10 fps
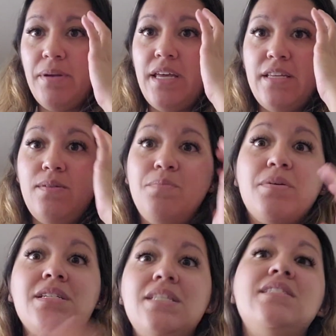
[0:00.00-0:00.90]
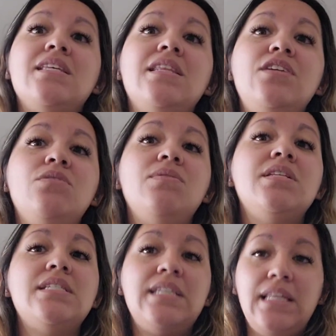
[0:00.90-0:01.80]
but he's been persistently doing
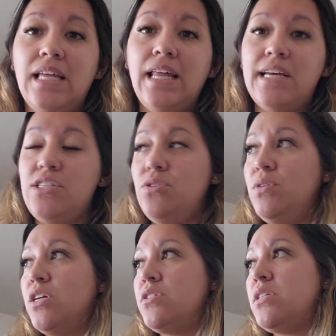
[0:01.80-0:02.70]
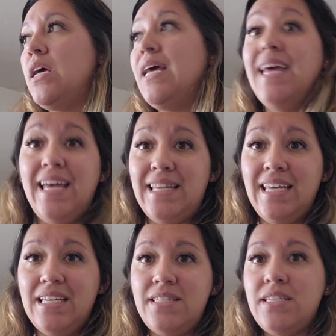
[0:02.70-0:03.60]
this like the last 2 years at
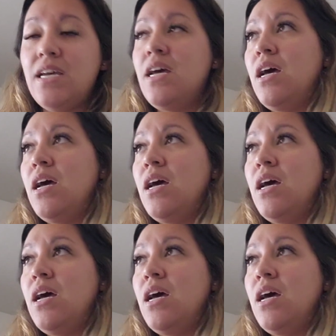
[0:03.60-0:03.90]
least.